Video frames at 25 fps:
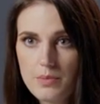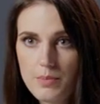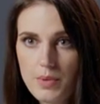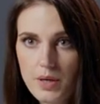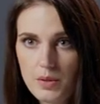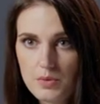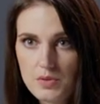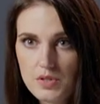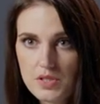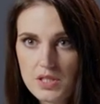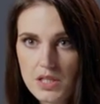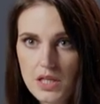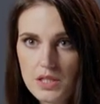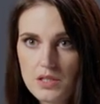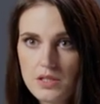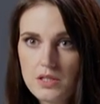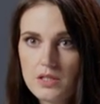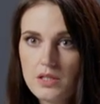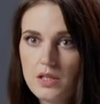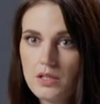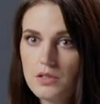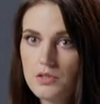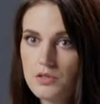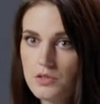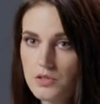about starting
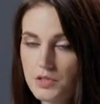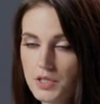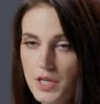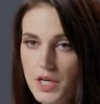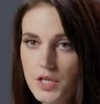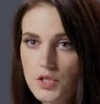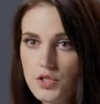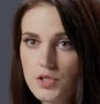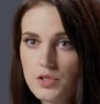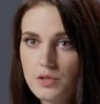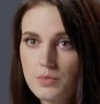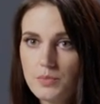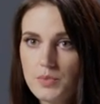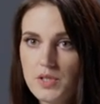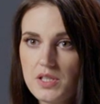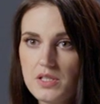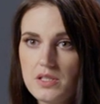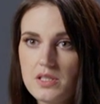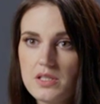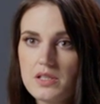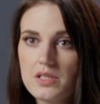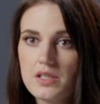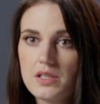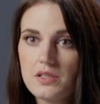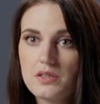an international
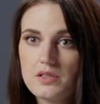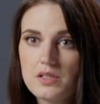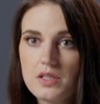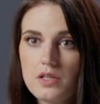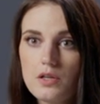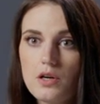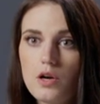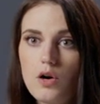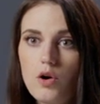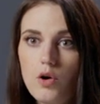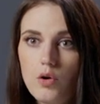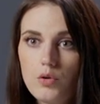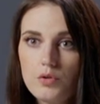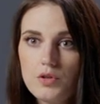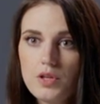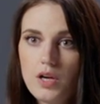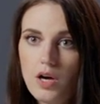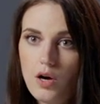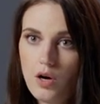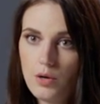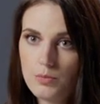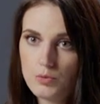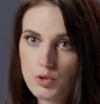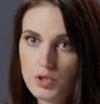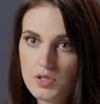business, consider all the
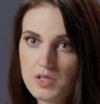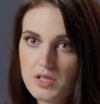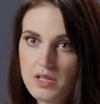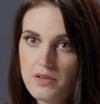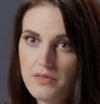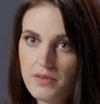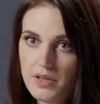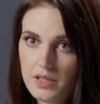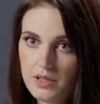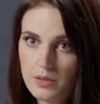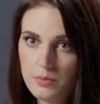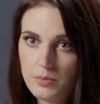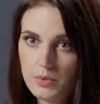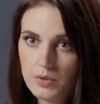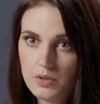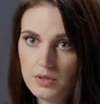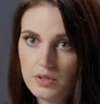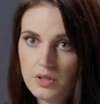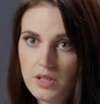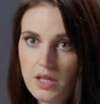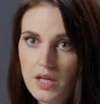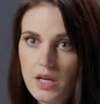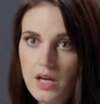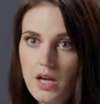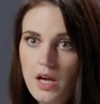options available.
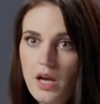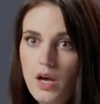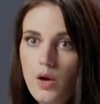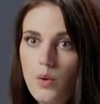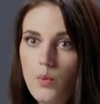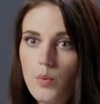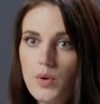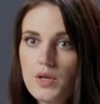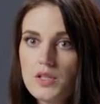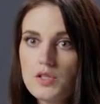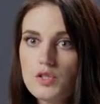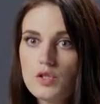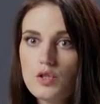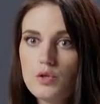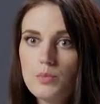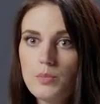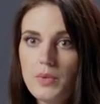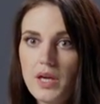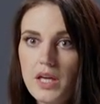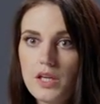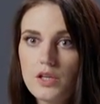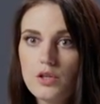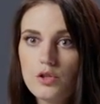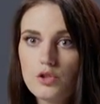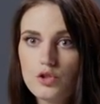Once you
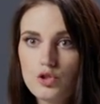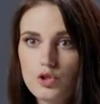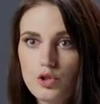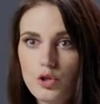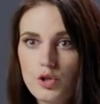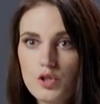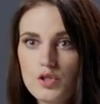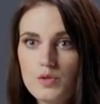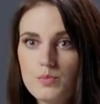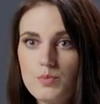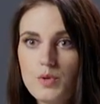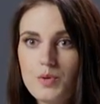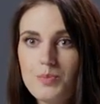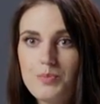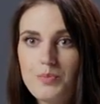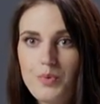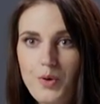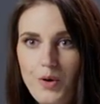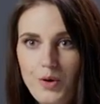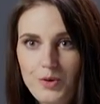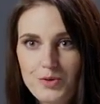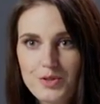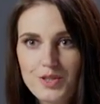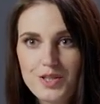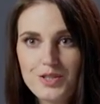make your choice, be
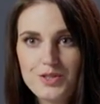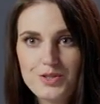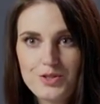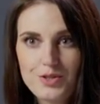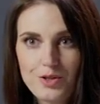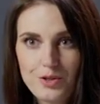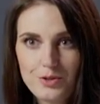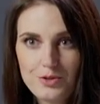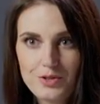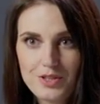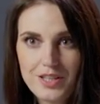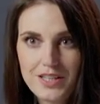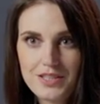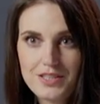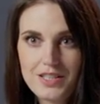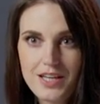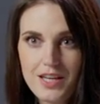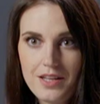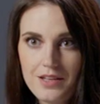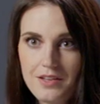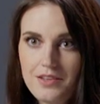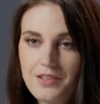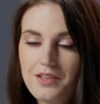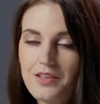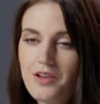bold and don't let
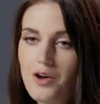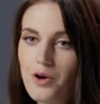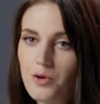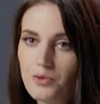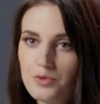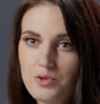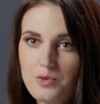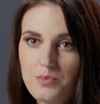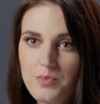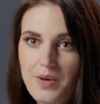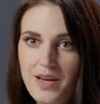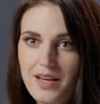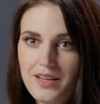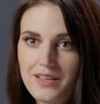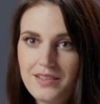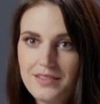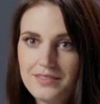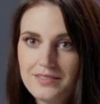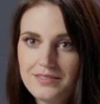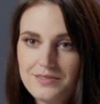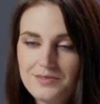anything hold you back.